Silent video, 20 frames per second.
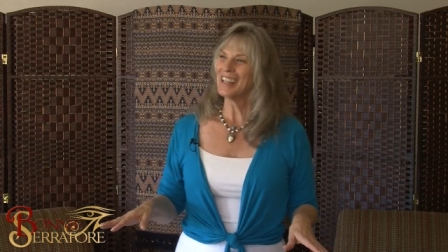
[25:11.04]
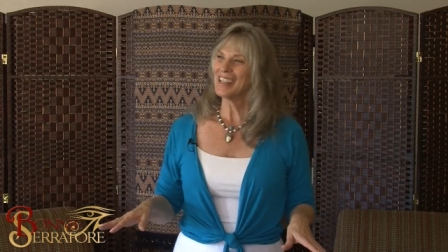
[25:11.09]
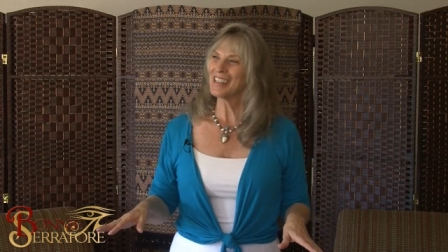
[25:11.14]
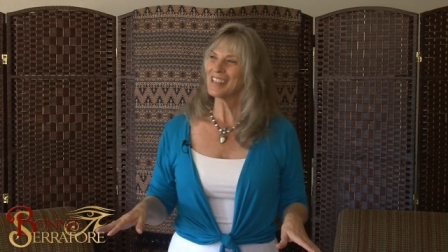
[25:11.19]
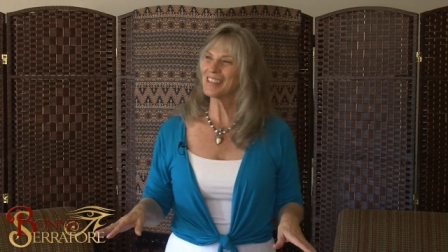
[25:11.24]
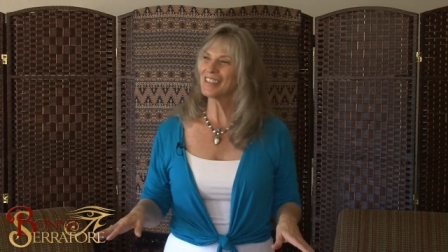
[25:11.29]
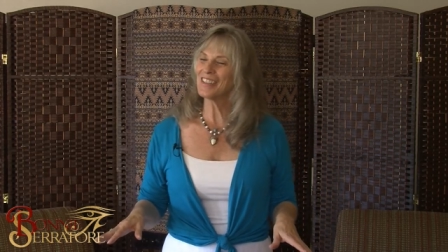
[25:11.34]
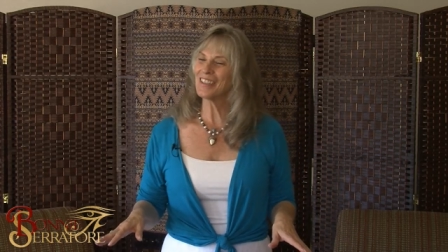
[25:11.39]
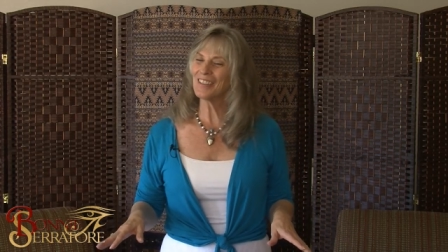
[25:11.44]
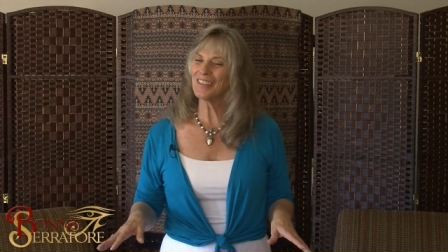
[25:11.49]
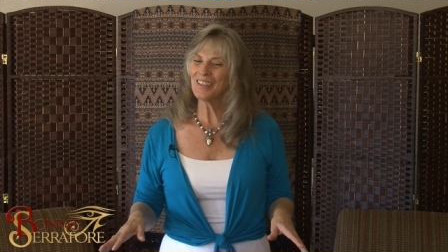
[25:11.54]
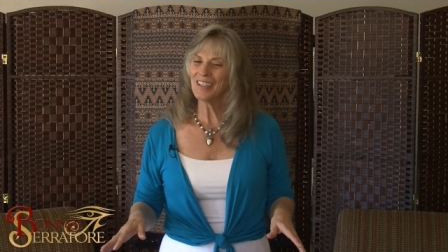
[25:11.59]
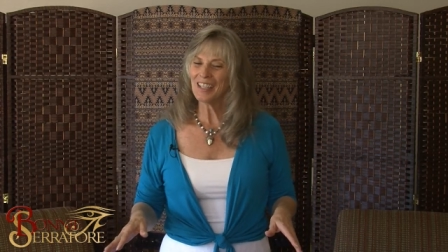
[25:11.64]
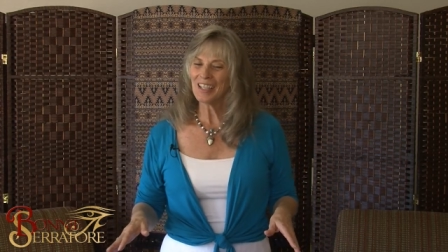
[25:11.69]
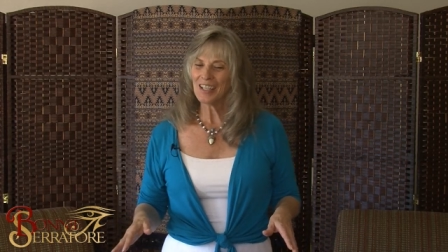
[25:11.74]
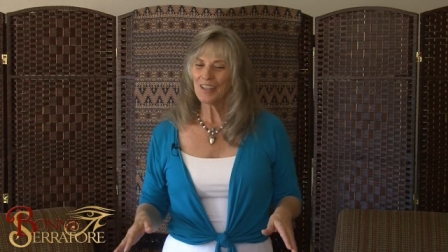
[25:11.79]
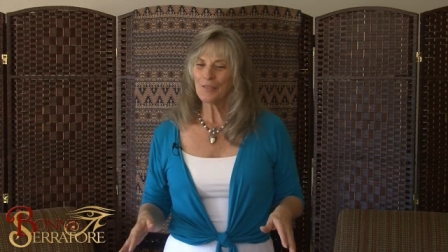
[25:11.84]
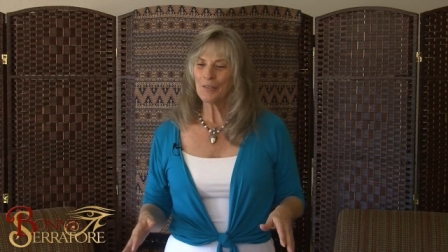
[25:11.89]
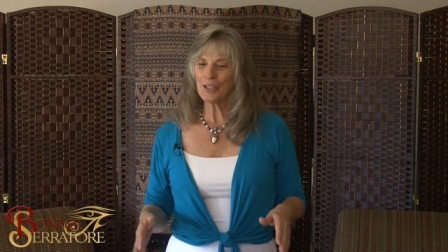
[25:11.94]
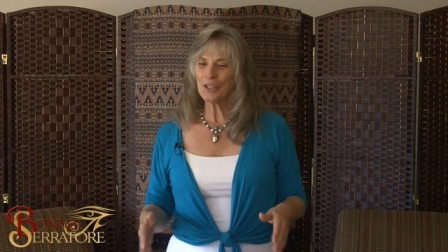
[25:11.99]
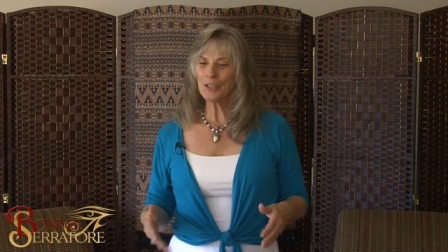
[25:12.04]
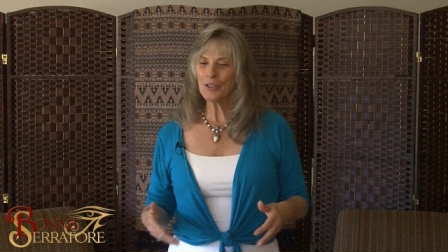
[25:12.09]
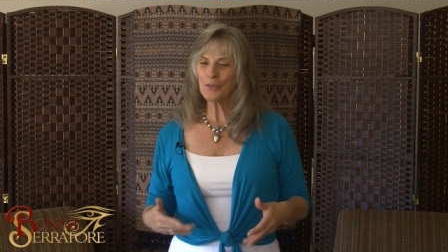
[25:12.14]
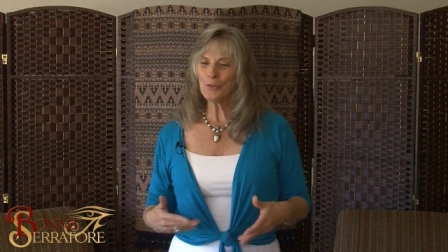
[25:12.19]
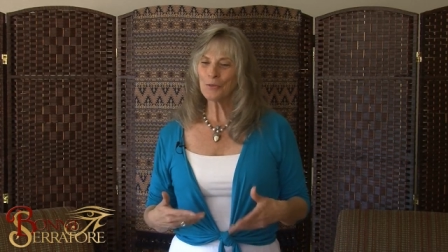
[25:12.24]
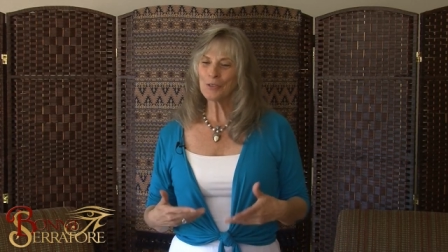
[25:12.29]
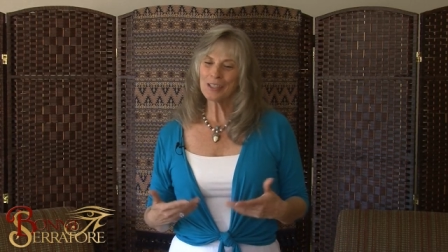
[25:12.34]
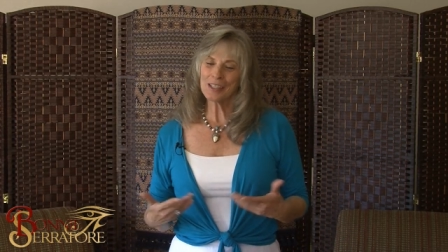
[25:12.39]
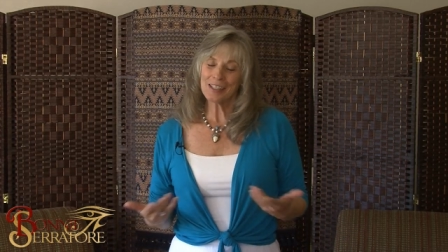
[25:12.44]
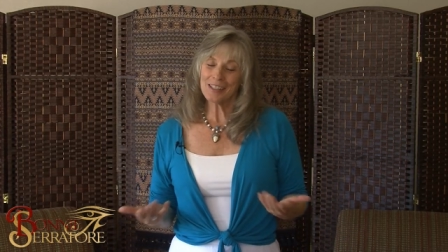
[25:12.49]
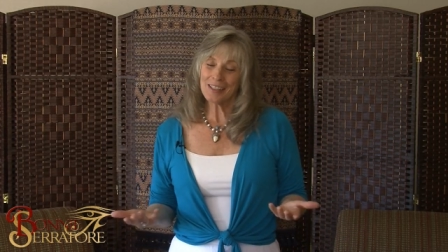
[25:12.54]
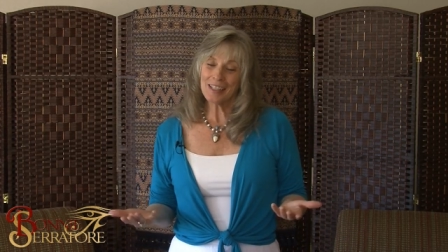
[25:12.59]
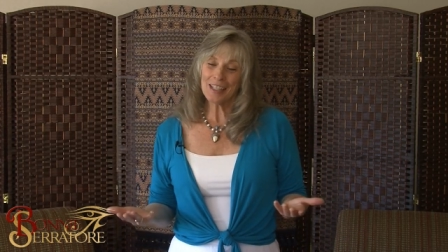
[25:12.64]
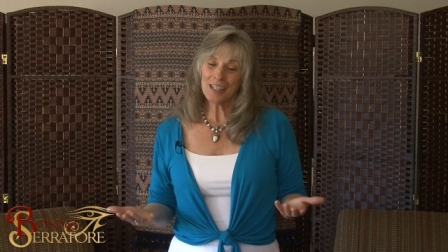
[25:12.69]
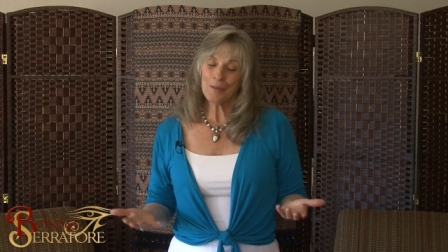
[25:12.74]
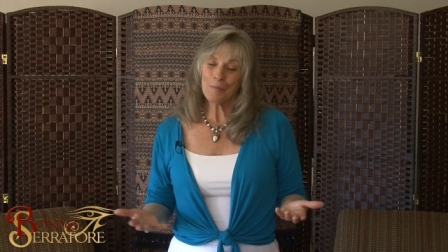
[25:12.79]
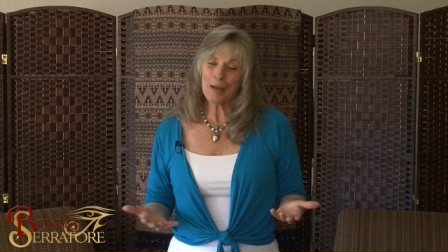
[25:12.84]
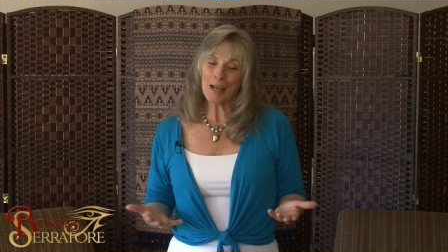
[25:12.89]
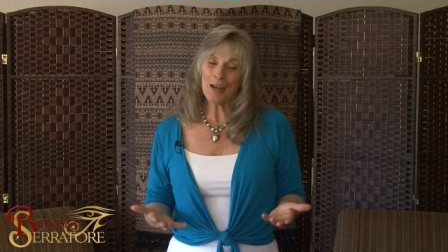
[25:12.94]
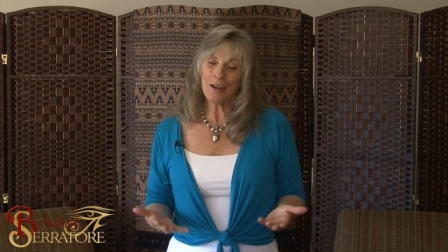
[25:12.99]
So when you just
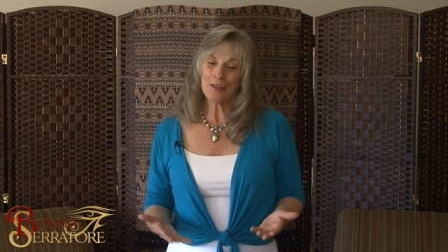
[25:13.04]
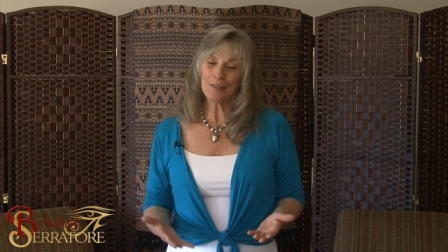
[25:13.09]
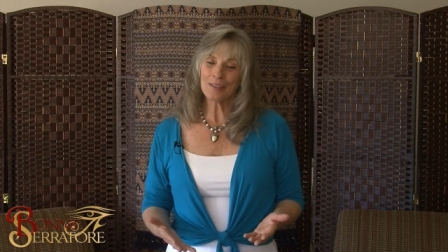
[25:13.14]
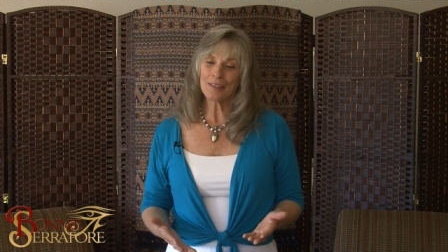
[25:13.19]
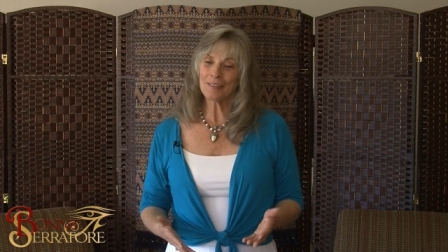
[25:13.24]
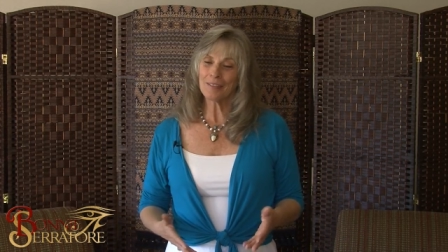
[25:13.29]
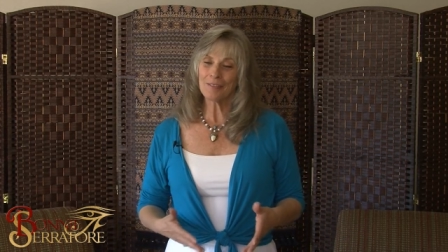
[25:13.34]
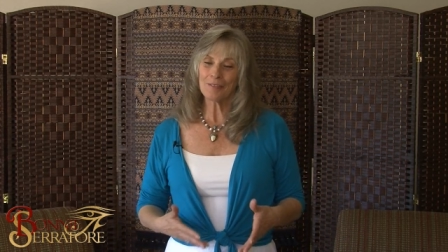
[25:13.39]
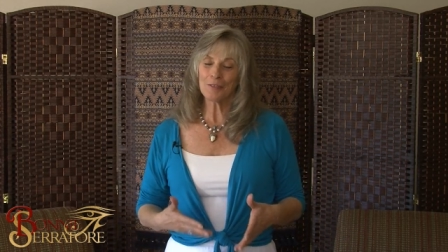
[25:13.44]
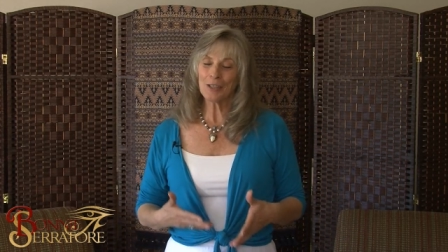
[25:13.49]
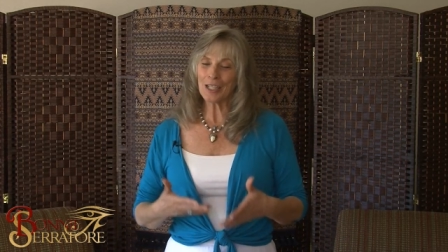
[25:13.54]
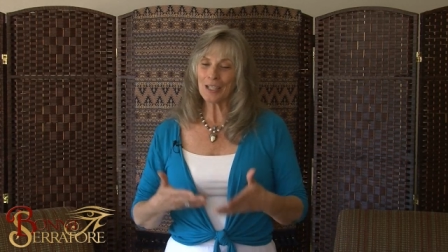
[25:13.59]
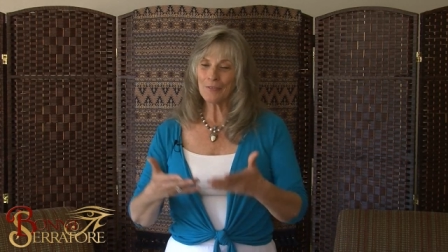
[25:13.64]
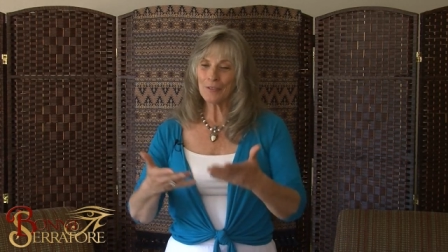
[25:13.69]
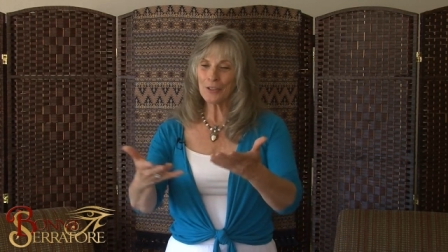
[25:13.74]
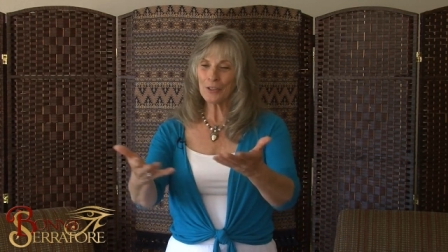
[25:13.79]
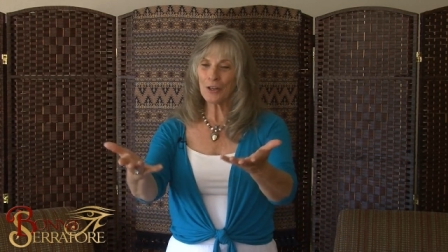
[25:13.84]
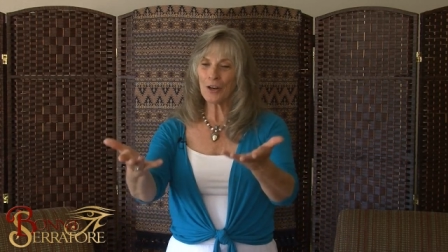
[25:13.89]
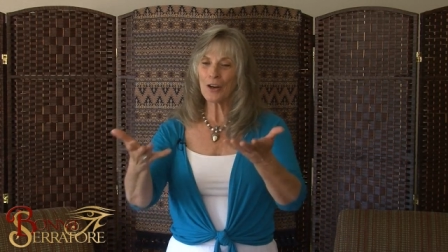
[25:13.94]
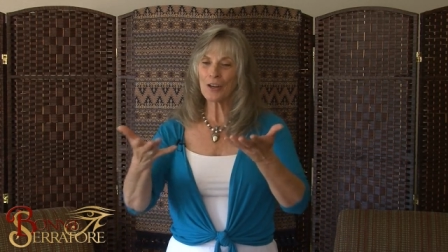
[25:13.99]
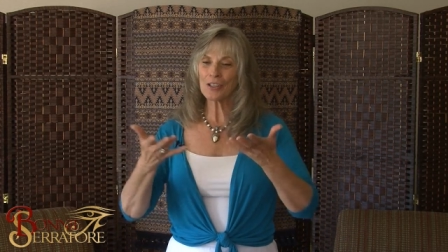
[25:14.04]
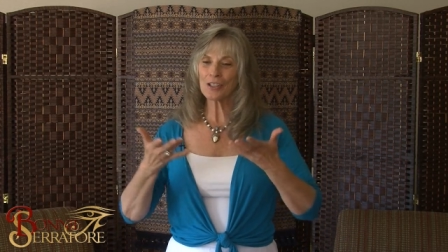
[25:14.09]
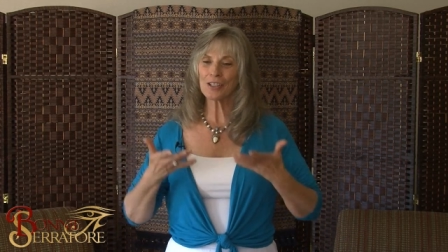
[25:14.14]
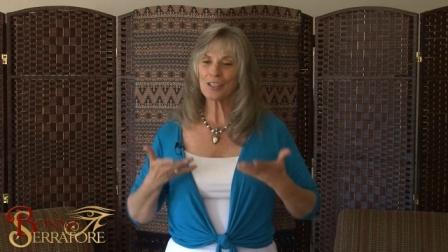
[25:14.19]
think about whatever your heart's